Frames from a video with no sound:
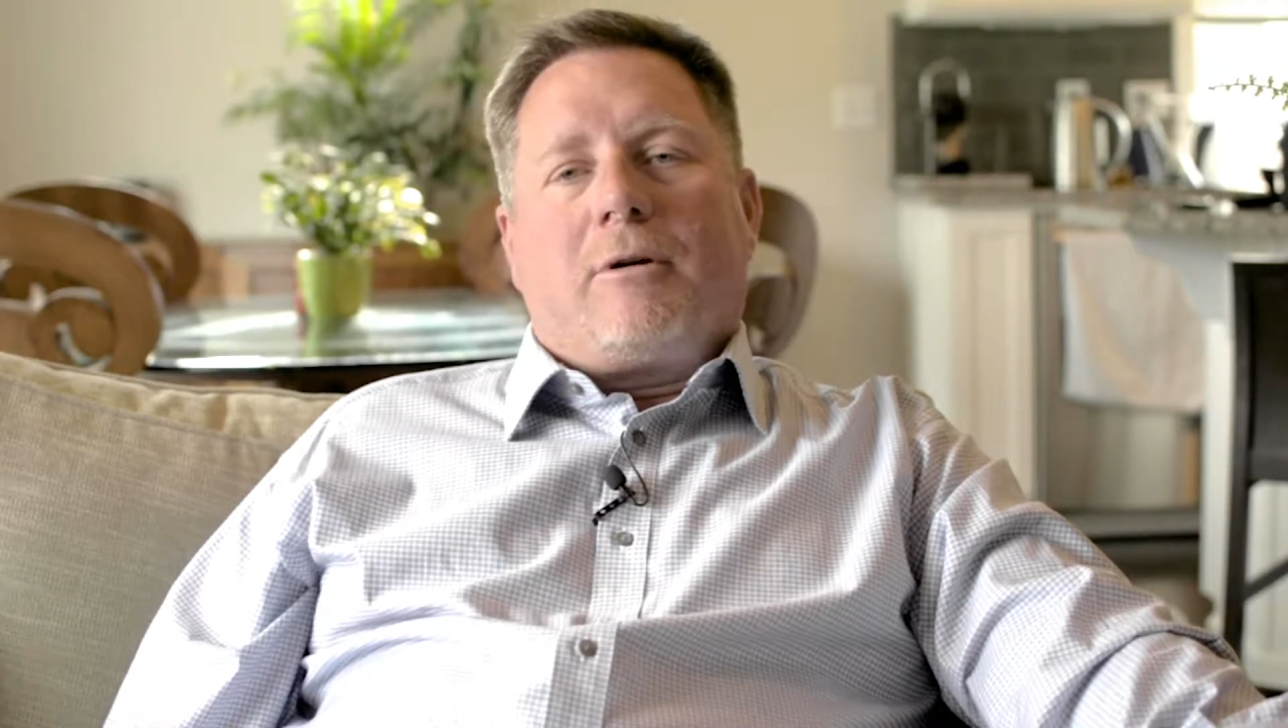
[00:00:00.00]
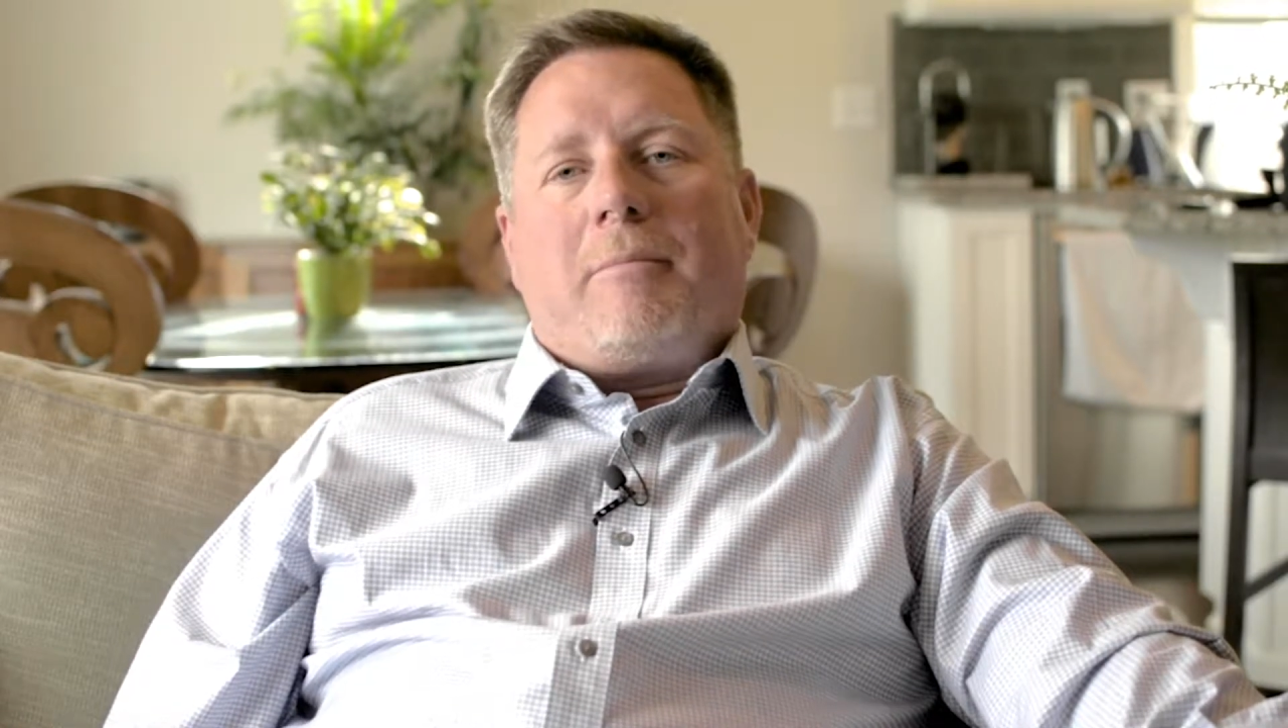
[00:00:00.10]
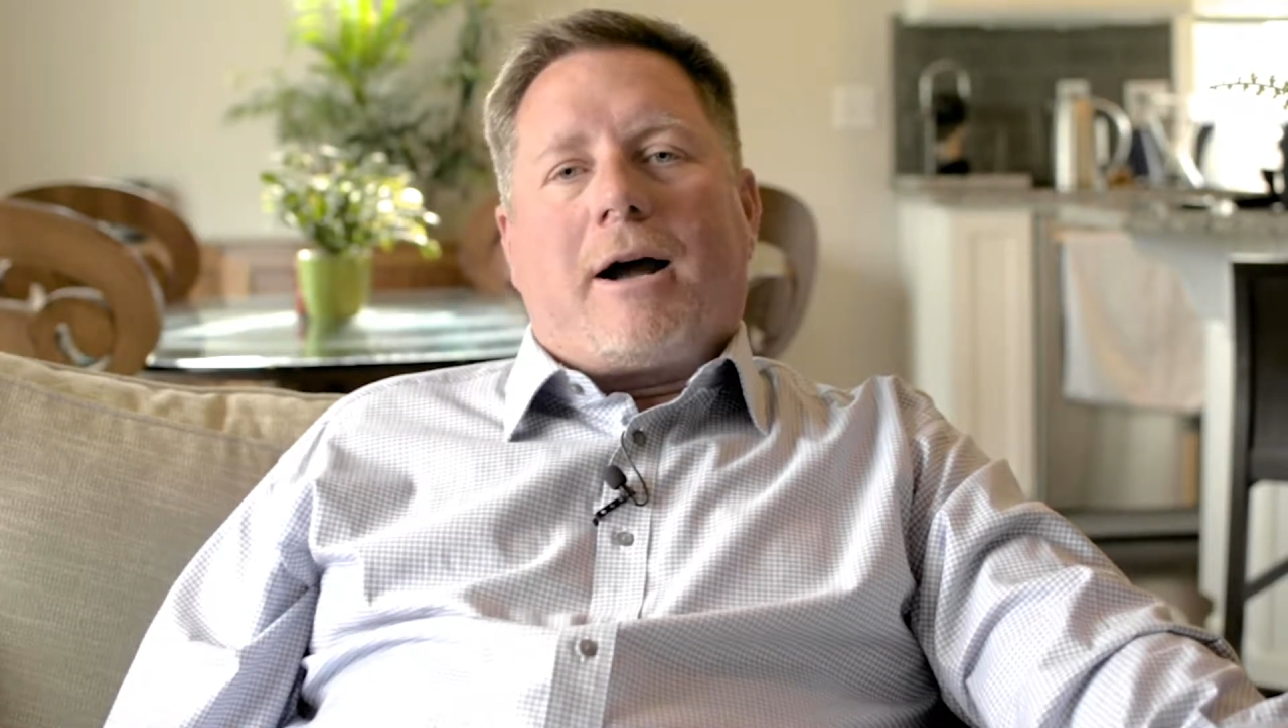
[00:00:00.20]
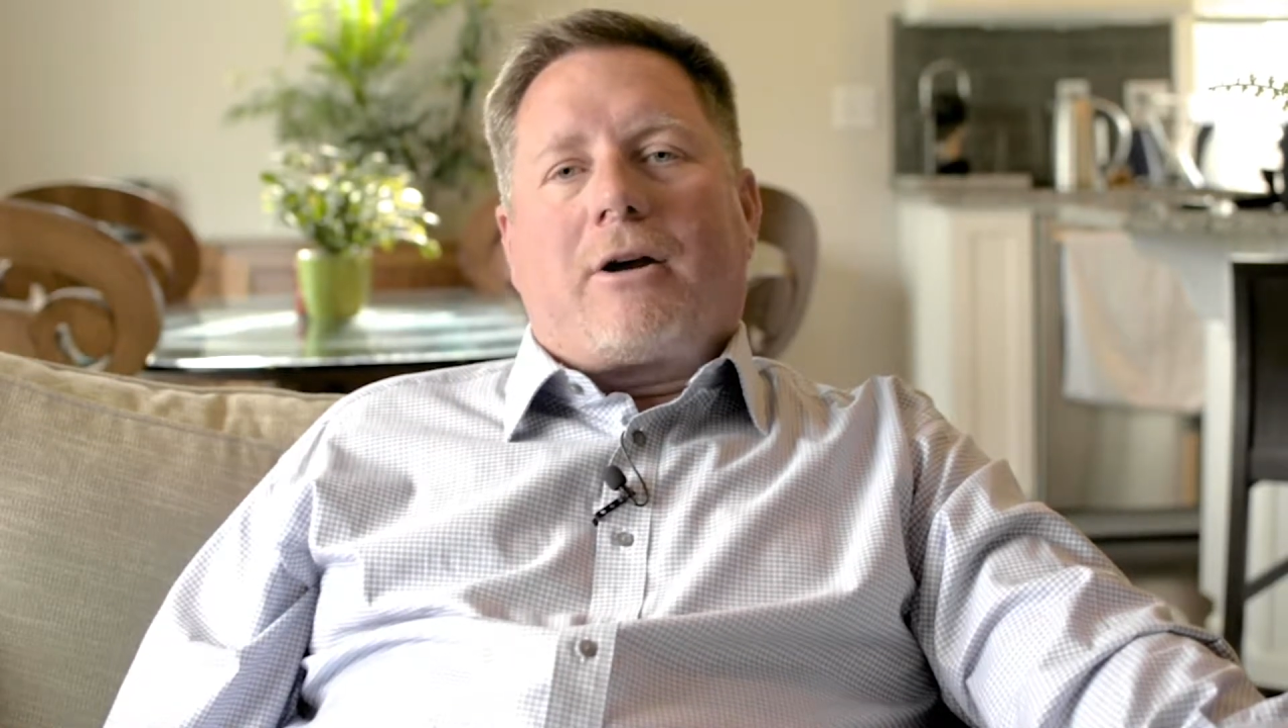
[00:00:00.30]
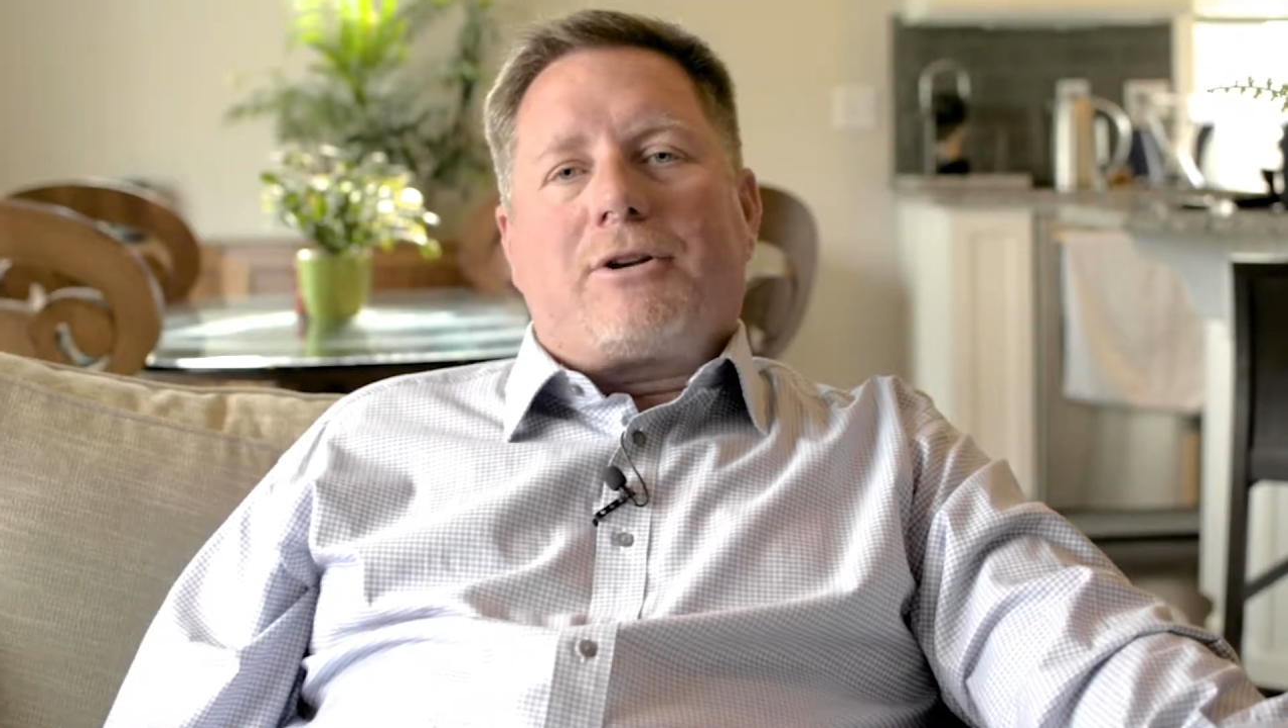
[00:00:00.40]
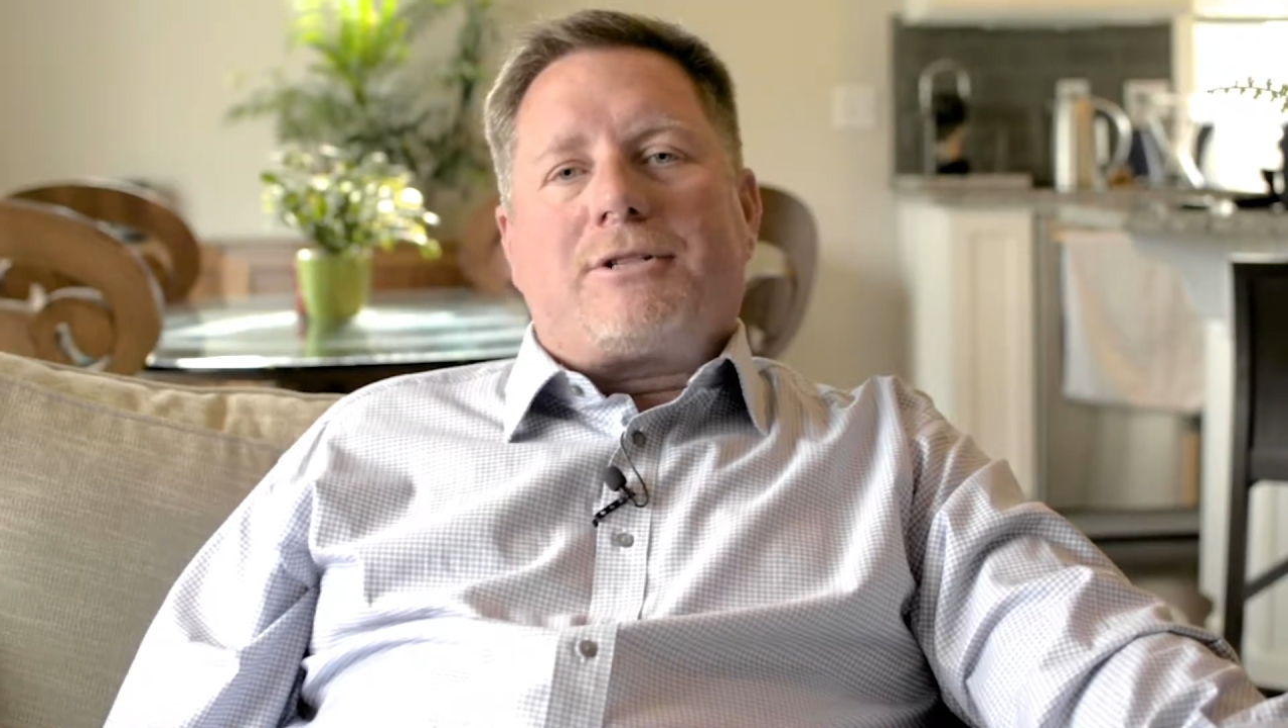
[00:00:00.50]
a buyer or